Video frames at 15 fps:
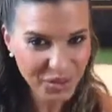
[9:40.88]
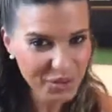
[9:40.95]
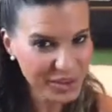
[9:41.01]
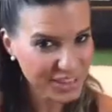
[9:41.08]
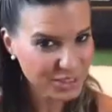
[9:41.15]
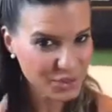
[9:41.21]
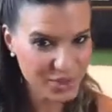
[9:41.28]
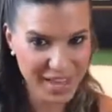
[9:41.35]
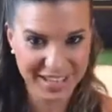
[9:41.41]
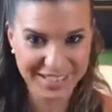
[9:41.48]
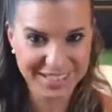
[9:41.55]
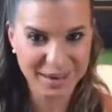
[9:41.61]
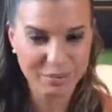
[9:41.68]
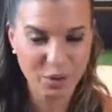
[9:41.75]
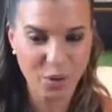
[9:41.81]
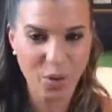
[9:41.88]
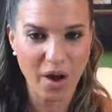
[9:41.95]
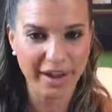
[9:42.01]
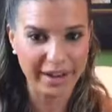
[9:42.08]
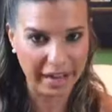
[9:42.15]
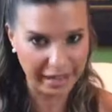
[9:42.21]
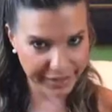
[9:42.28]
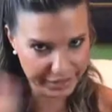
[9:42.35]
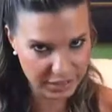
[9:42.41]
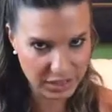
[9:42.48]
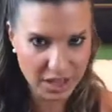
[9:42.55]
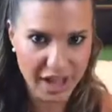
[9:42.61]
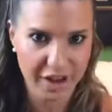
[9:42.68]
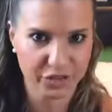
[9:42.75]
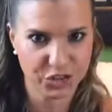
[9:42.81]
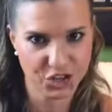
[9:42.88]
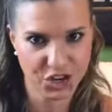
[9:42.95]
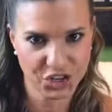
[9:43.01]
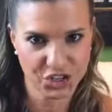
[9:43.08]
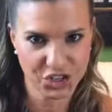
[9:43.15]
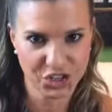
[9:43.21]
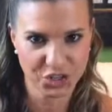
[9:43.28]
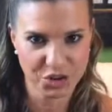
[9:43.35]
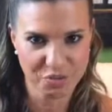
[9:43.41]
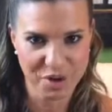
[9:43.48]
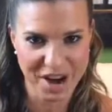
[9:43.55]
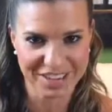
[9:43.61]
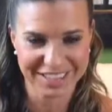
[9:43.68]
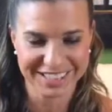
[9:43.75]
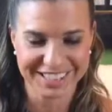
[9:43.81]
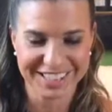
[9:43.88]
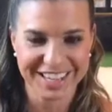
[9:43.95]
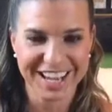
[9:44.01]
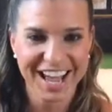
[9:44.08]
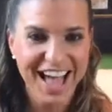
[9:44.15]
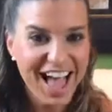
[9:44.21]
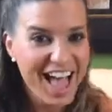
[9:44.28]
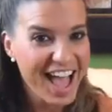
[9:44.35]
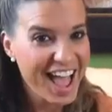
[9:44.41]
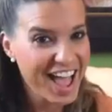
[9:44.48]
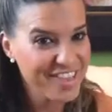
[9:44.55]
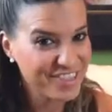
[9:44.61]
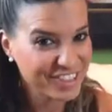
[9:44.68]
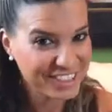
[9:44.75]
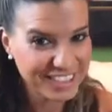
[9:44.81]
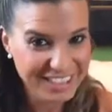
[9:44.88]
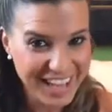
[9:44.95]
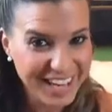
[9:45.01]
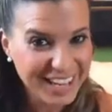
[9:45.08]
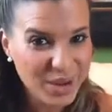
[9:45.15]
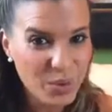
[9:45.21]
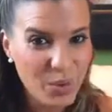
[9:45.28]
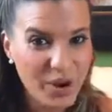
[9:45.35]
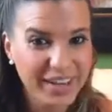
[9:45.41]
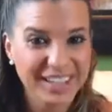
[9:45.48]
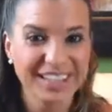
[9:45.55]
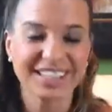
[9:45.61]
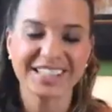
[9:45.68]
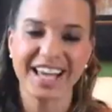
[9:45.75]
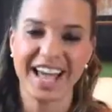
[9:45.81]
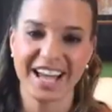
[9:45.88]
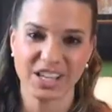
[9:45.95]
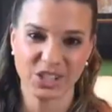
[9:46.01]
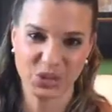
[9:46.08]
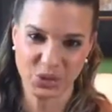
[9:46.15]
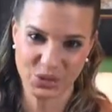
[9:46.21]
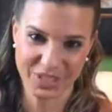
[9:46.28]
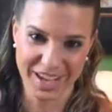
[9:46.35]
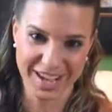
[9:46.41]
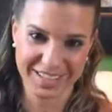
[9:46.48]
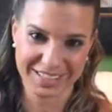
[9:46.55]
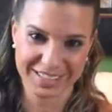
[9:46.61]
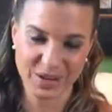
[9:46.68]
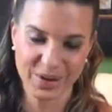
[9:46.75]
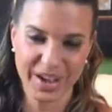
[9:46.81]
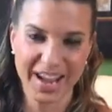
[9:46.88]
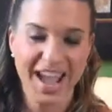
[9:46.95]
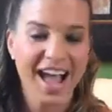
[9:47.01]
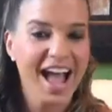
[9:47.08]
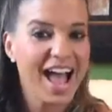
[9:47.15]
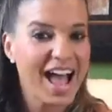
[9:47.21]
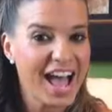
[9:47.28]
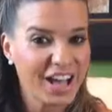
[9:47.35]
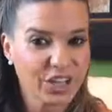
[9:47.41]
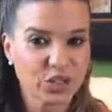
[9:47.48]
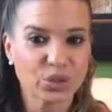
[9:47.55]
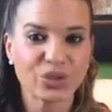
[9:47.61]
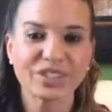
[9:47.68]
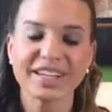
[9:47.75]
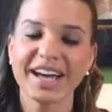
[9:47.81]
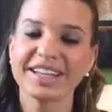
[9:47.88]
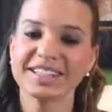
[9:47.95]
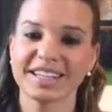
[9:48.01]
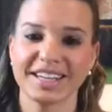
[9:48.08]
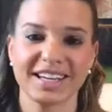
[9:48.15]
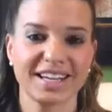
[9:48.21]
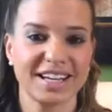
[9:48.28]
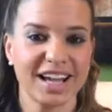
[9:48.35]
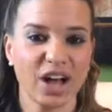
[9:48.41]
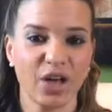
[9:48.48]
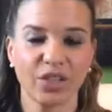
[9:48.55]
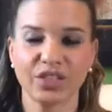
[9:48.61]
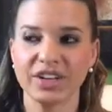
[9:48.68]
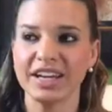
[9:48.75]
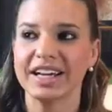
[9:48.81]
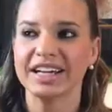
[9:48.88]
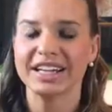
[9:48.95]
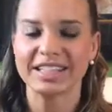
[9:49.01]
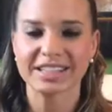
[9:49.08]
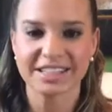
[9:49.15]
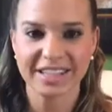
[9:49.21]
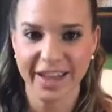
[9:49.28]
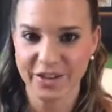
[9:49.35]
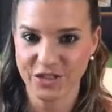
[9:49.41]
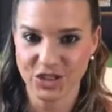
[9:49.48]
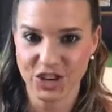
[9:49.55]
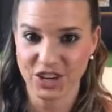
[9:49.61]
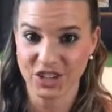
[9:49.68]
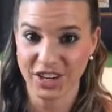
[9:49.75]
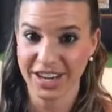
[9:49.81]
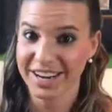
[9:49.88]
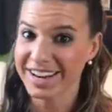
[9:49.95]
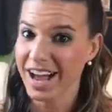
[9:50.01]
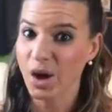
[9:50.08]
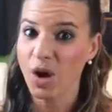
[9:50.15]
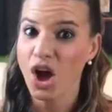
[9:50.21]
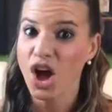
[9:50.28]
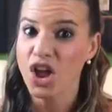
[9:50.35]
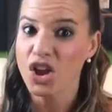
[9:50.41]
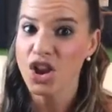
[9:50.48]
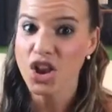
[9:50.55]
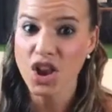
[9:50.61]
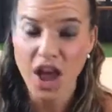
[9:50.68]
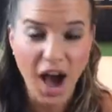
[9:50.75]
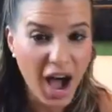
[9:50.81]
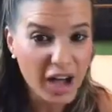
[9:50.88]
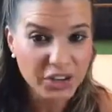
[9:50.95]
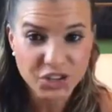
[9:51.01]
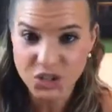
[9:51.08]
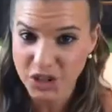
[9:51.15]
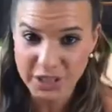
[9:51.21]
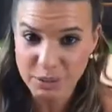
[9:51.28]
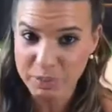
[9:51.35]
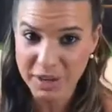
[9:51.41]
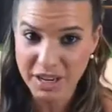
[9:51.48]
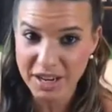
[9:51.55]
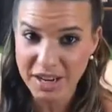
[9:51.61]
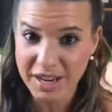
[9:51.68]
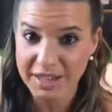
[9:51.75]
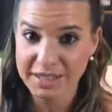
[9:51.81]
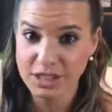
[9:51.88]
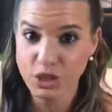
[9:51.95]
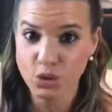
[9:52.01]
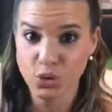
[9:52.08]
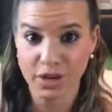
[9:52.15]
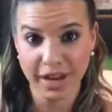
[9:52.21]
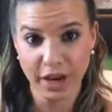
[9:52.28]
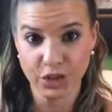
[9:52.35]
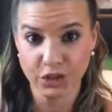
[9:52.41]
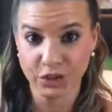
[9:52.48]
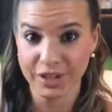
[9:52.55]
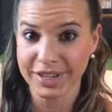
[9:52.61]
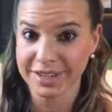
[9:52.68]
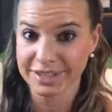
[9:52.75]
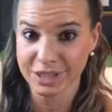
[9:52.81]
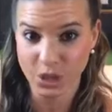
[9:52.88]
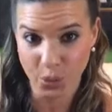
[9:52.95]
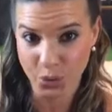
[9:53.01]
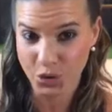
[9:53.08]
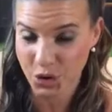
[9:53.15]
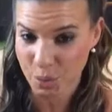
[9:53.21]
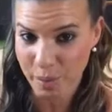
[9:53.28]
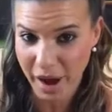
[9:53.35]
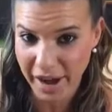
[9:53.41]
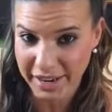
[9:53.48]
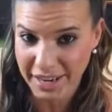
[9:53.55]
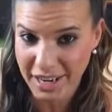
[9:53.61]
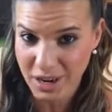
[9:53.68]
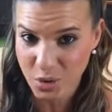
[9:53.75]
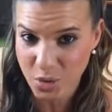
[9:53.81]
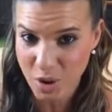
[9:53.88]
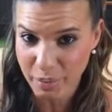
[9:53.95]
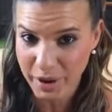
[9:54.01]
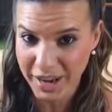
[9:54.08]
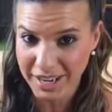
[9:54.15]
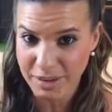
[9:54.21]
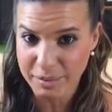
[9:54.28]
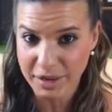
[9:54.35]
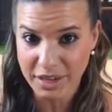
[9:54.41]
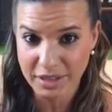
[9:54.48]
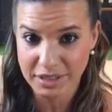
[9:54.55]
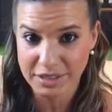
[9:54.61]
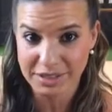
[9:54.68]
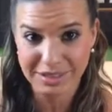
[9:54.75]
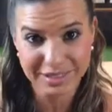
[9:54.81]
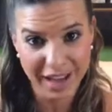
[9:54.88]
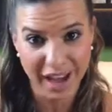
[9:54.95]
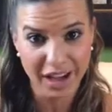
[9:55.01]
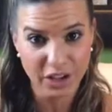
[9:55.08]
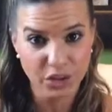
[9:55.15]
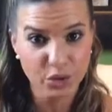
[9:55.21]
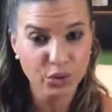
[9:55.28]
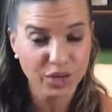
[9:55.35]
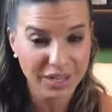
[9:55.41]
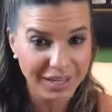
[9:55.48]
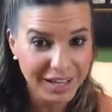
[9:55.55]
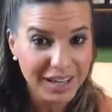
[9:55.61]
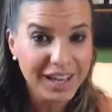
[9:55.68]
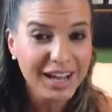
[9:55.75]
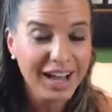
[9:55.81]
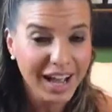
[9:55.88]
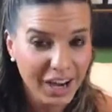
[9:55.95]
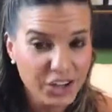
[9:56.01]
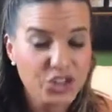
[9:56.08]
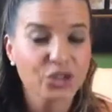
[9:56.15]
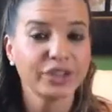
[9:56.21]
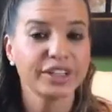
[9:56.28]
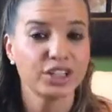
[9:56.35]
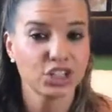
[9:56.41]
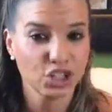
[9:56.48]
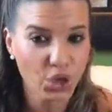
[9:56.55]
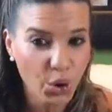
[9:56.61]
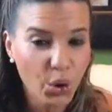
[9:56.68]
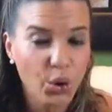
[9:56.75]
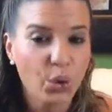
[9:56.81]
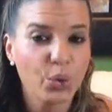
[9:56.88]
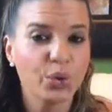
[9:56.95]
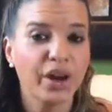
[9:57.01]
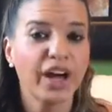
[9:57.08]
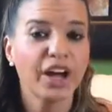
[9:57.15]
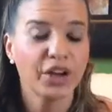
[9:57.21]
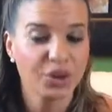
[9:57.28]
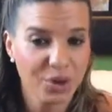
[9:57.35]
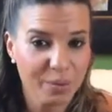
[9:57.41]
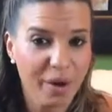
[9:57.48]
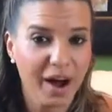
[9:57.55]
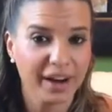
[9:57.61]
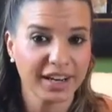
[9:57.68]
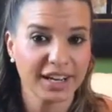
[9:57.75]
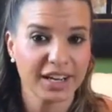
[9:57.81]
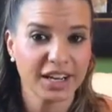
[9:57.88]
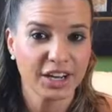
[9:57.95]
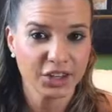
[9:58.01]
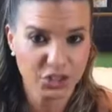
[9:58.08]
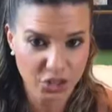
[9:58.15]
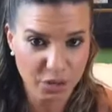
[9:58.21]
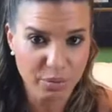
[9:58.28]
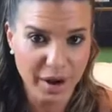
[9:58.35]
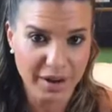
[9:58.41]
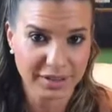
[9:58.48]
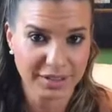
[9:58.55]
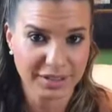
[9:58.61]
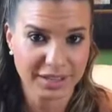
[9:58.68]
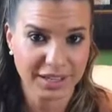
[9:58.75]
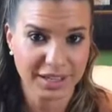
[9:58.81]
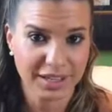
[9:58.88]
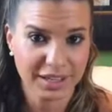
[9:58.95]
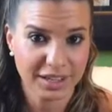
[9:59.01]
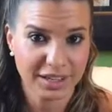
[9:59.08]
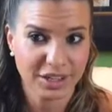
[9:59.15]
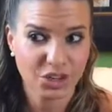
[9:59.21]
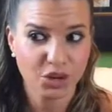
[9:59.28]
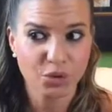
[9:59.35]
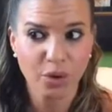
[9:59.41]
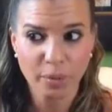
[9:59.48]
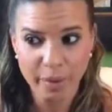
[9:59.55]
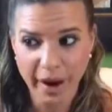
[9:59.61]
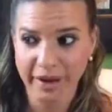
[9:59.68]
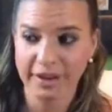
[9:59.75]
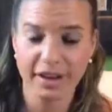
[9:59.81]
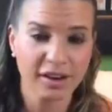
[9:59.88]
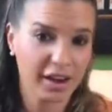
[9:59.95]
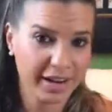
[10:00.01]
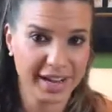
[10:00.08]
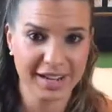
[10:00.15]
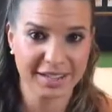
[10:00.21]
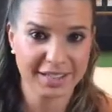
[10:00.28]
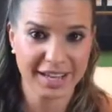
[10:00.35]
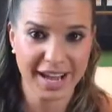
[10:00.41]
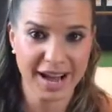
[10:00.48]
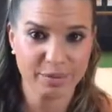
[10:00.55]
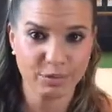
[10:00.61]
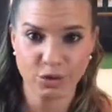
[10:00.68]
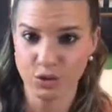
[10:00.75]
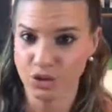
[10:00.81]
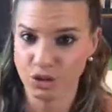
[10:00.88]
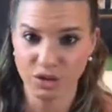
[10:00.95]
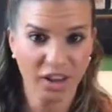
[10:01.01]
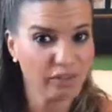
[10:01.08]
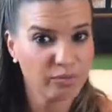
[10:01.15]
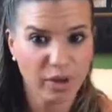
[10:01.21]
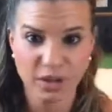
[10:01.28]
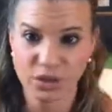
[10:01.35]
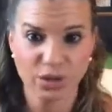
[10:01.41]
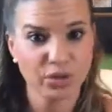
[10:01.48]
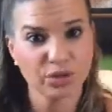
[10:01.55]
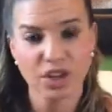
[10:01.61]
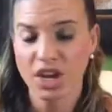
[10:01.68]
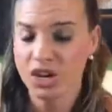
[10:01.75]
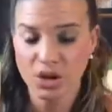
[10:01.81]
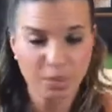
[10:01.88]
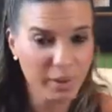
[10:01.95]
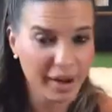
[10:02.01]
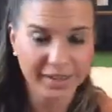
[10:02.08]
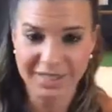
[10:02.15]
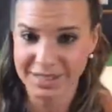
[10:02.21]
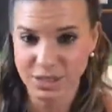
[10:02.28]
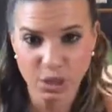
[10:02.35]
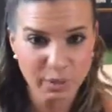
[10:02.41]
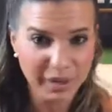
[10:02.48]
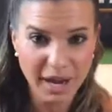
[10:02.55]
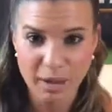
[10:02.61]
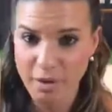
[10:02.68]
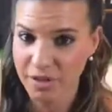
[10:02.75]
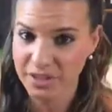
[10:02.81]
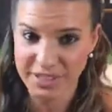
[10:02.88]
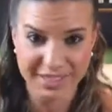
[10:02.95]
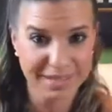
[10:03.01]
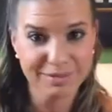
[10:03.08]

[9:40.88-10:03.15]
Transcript: Okay, so that's number 1, and it's life-changing during pregnancy. And the second one is exercise, okay? Exercise and eating healthy is life-changing. Now, not just because you can actually tone your body while pregnant, because yeah, you can actually tone your body during pregnancy. You are pregnant, not handicapped. You still have muscles. Your body's still made up of the